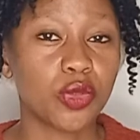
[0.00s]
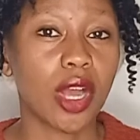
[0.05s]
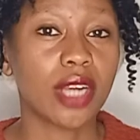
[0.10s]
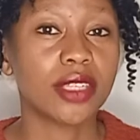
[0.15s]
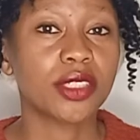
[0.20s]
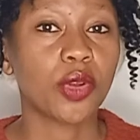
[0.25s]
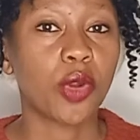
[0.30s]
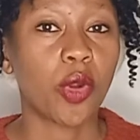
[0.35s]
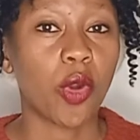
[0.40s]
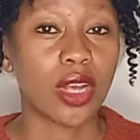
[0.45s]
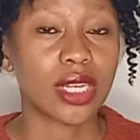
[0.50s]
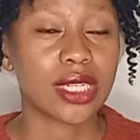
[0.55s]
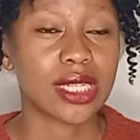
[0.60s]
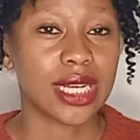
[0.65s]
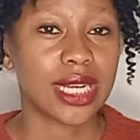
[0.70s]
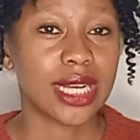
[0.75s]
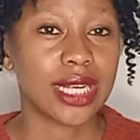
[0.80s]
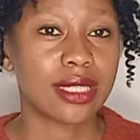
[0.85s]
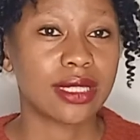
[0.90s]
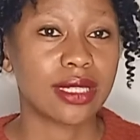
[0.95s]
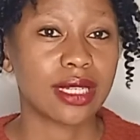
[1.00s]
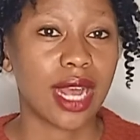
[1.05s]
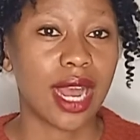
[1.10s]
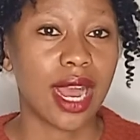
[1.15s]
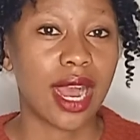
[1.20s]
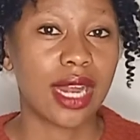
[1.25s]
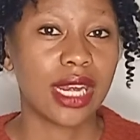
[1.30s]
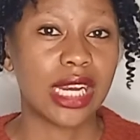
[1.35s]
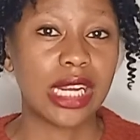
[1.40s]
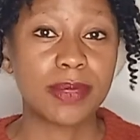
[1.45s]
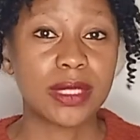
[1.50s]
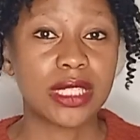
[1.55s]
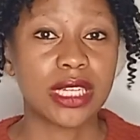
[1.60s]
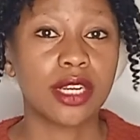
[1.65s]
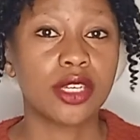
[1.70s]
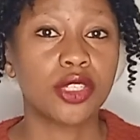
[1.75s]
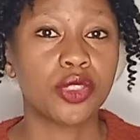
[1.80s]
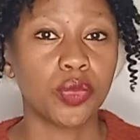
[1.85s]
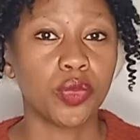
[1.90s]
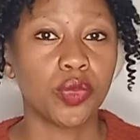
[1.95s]
what causes
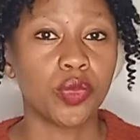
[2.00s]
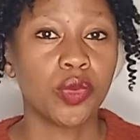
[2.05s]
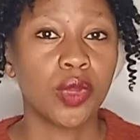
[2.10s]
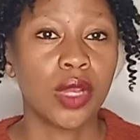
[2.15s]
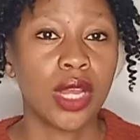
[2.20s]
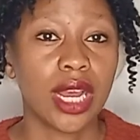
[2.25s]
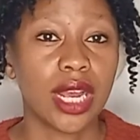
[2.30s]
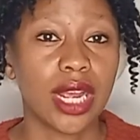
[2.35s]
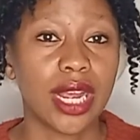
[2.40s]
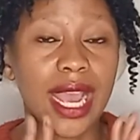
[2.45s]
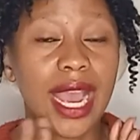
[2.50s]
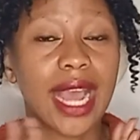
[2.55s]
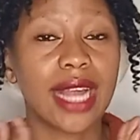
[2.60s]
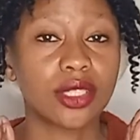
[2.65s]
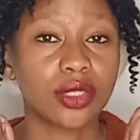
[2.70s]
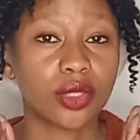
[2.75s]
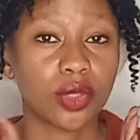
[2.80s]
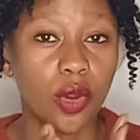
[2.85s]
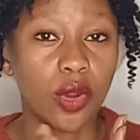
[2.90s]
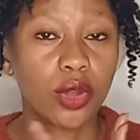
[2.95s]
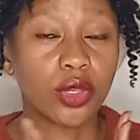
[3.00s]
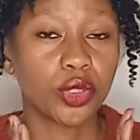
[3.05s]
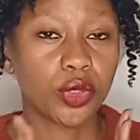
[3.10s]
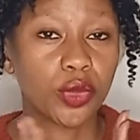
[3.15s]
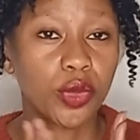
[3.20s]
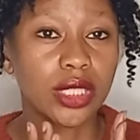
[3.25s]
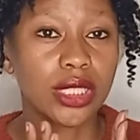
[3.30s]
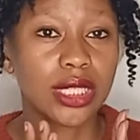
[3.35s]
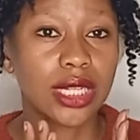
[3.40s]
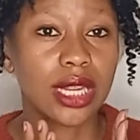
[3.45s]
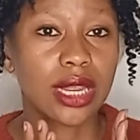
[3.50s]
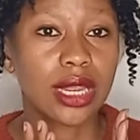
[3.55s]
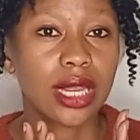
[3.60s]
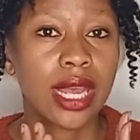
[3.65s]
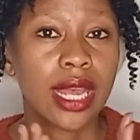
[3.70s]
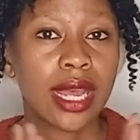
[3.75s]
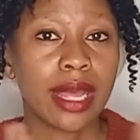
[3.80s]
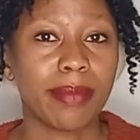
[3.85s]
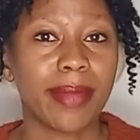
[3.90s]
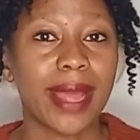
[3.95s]
lipstick to get onto your teeth.
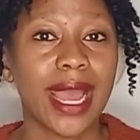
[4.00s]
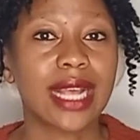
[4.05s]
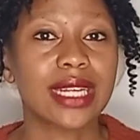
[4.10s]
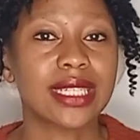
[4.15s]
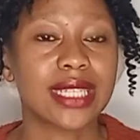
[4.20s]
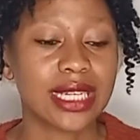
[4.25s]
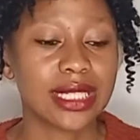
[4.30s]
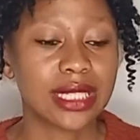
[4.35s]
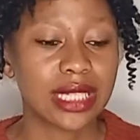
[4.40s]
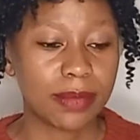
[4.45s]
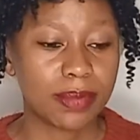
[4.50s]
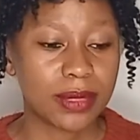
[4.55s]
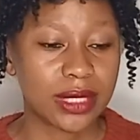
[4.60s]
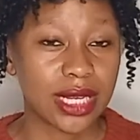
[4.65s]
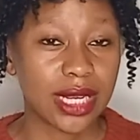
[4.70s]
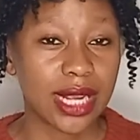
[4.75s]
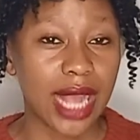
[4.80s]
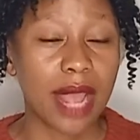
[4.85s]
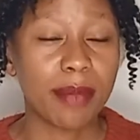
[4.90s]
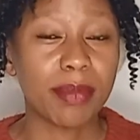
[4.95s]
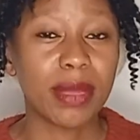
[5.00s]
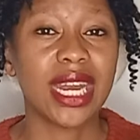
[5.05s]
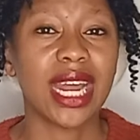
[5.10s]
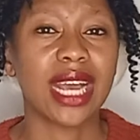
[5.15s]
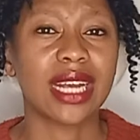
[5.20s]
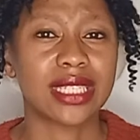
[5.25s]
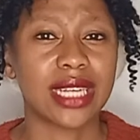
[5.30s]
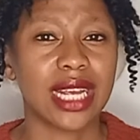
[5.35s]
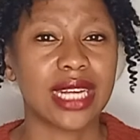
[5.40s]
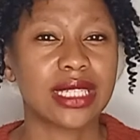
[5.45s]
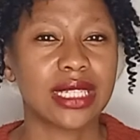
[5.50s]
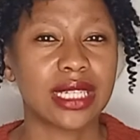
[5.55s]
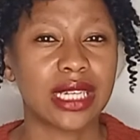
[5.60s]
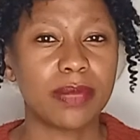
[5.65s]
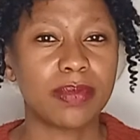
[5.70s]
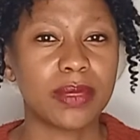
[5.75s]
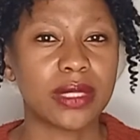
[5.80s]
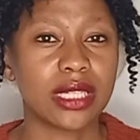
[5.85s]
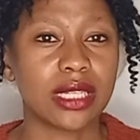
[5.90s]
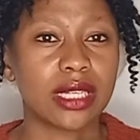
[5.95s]
By excess lipstick, I mean excess
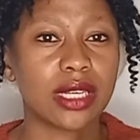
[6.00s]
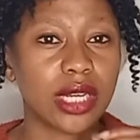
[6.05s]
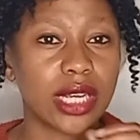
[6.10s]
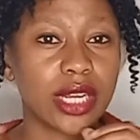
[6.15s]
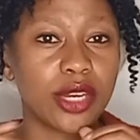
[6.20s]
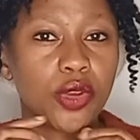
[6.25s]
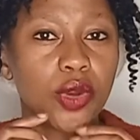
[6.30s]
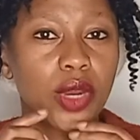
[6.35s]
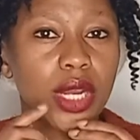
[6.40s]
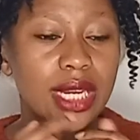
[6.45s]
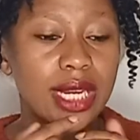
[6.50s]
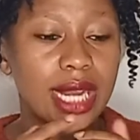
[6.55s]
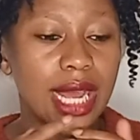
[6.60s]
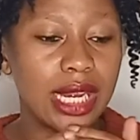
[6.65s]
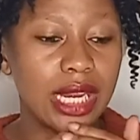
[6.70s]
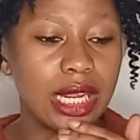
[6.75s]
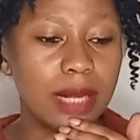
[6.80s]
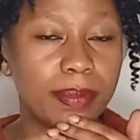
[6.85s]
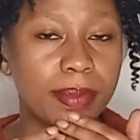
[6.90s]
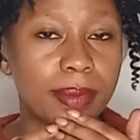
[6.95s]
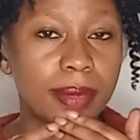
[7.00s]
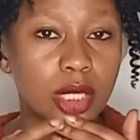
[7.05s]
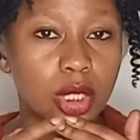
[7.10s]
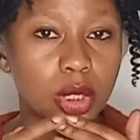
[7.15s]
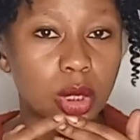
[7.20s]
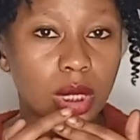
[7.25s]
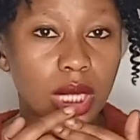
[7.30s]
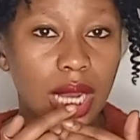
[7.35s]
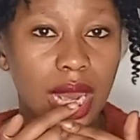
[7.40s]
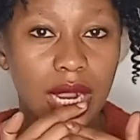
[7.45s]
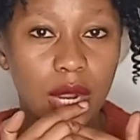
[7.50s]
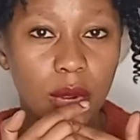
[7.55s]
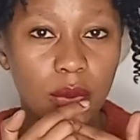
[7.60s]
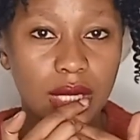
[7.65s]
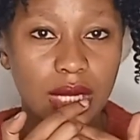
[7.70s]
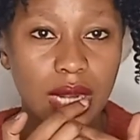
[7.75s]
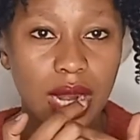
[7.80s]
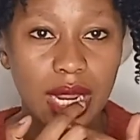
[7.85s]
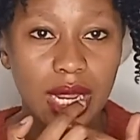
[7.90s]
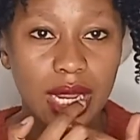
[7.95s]
lipstick in your inner lip, so
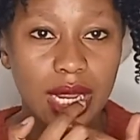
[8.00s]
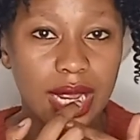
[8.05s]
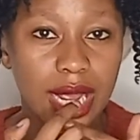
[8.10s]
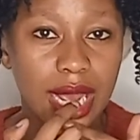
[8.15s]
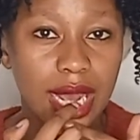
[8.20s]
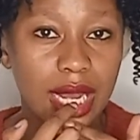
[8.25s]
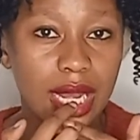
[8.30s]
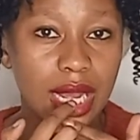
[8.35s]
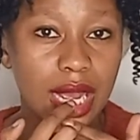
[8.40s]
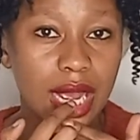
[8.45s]
around here.